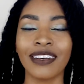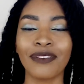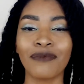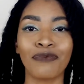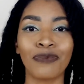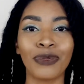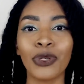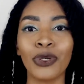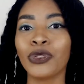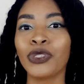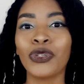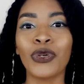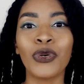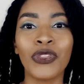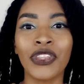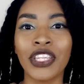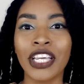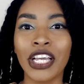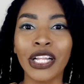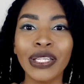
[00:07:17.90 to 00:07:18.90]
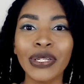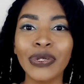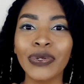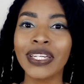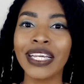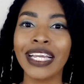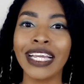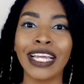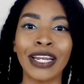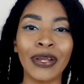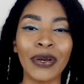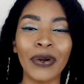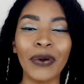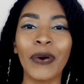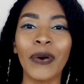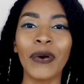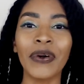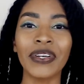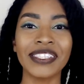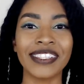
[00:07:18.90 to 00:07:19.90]
Bluetooth included,
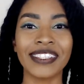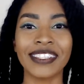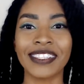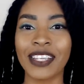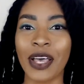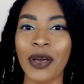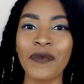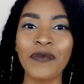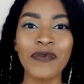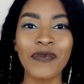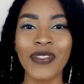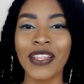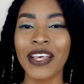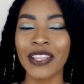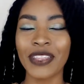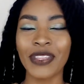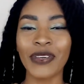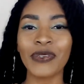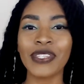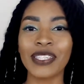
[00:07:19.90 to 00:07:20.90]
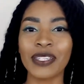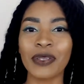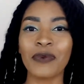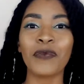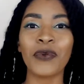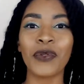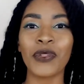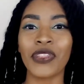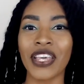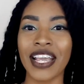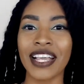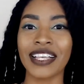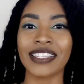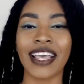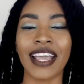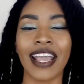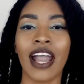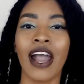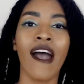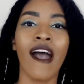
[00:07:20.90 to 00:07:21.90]
those simple things
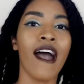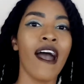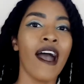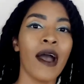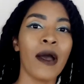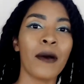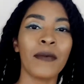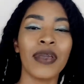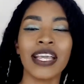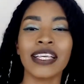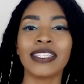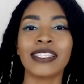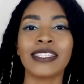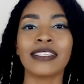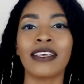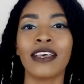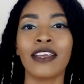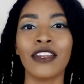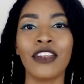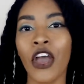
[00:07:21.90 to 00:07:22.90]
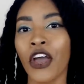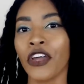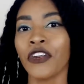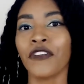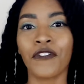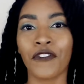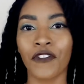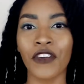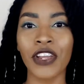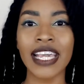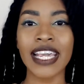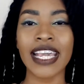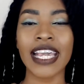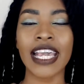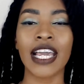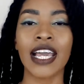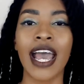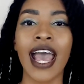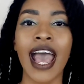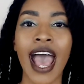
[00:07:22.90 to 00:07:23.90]
like it's nut
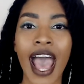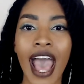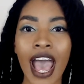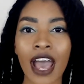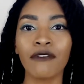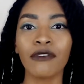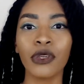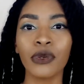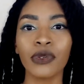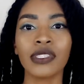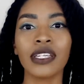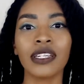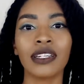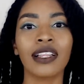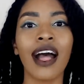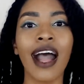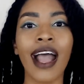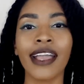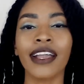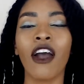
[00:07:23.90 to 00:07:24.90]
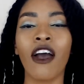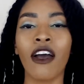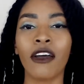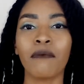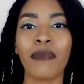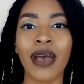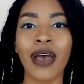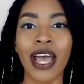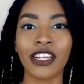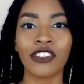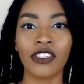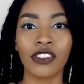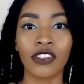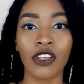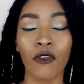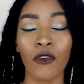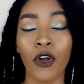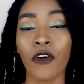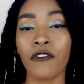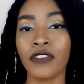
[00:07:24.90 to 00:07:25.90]
free. Have those little icon badges
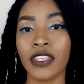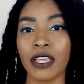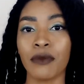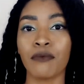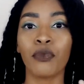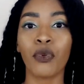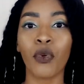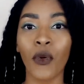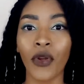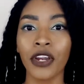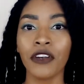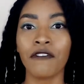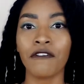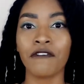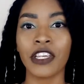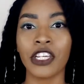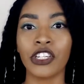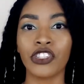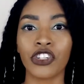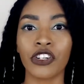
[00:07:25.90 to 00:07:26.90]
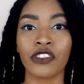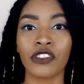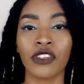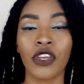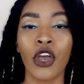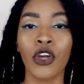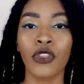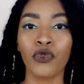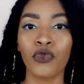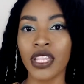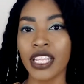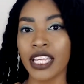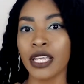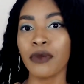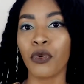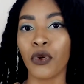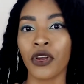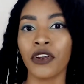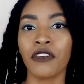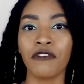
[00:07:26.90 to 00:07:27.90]
of the important features, the really
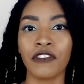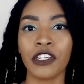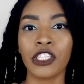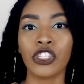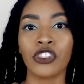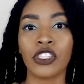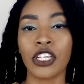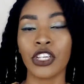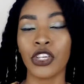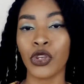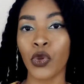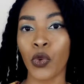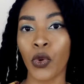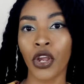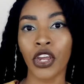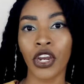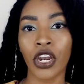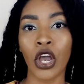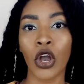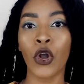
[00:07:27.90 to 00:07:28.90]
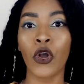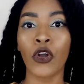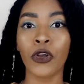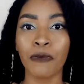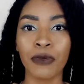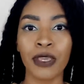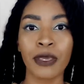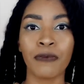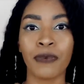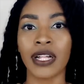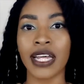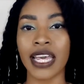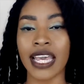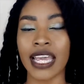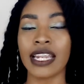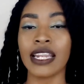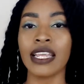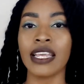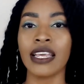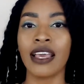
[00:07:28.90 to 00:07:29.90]
important features that you know are gonna hook people
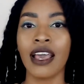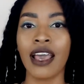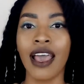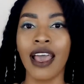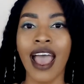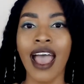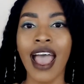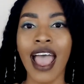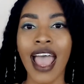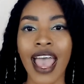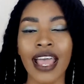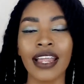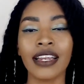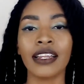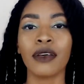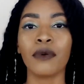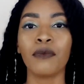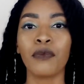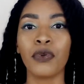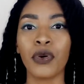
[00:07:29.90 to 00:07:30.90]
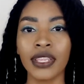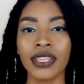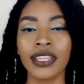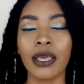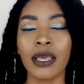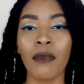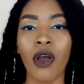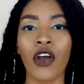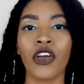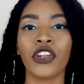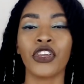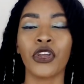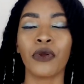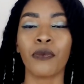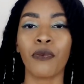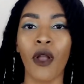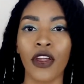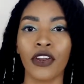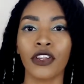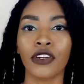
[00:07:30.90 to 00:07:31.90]
in, and put them on your
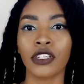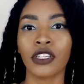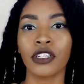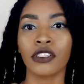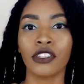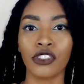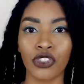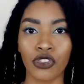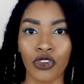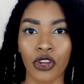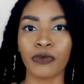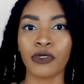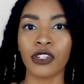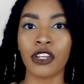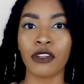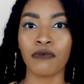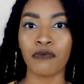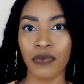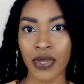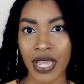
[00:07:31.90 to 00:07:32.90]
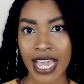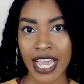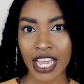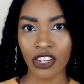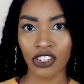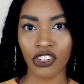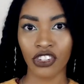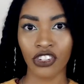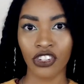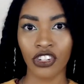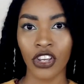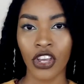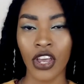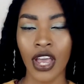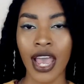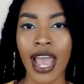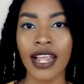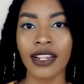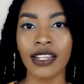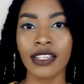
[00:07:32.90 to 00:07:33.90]
product description page.
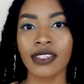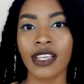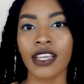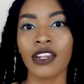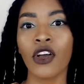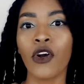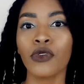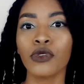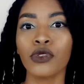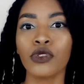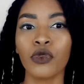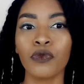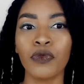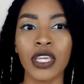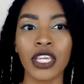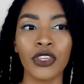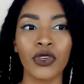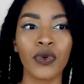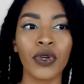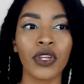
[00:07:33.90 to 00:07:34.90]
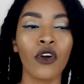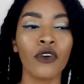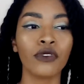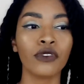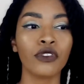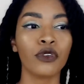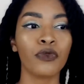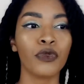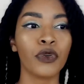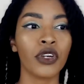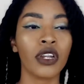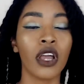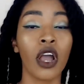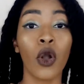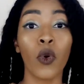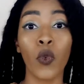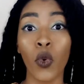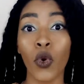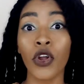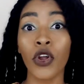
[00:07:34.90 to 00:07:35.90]
And this can also be, you can also put
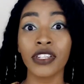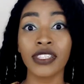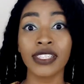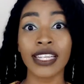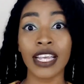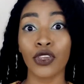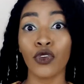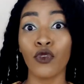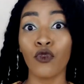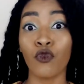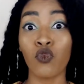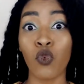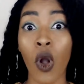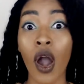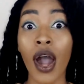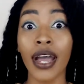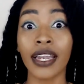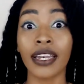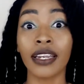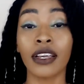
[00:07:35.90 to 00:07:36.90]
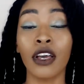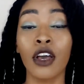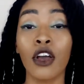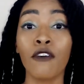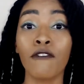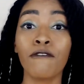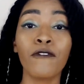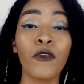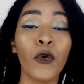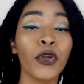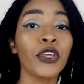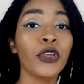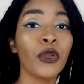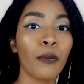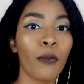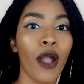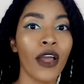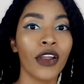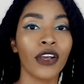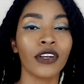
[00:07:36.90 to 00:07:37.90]
awards that you've won for your
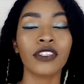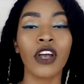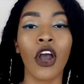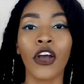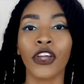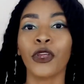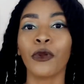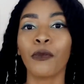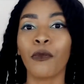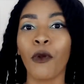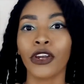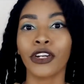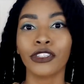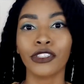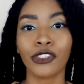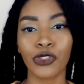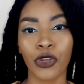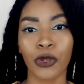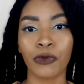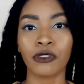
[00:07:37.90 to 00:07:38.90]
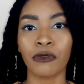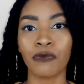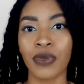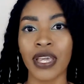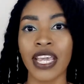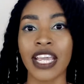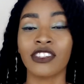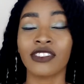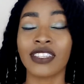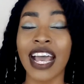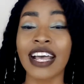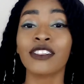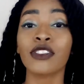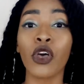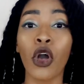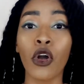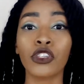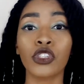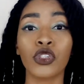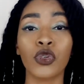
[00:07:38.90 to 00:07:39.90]
product on your product description page. That's
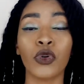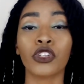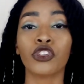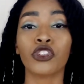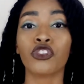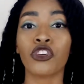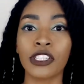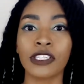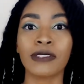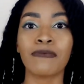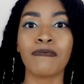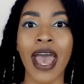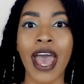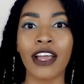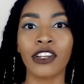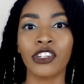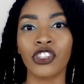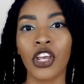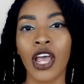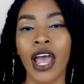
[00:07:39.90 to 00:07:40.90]
also a trust badge.